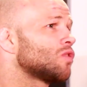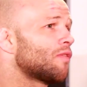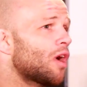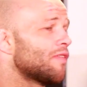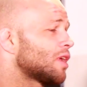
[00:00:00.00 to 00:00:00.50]
So
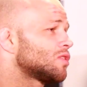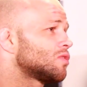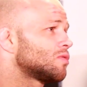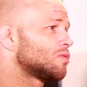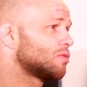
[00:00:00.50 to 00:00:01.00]
I've not even
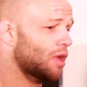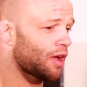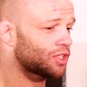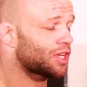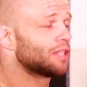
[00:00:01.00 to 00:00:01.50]

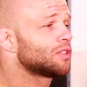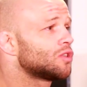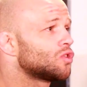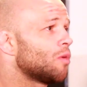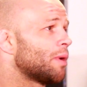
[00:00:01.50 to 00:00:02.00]
had the chance
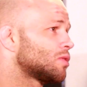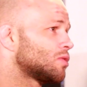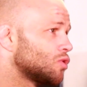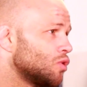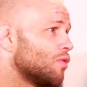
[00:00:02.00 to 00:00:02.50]
to show my
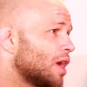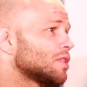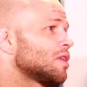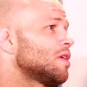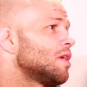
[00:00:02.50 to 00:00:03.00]
true
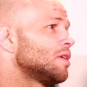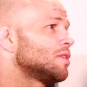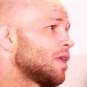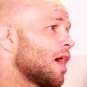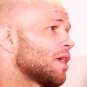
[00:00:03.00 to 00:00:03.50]
wrestling
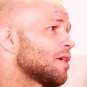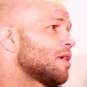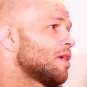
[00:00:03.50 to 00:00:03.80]
tonight.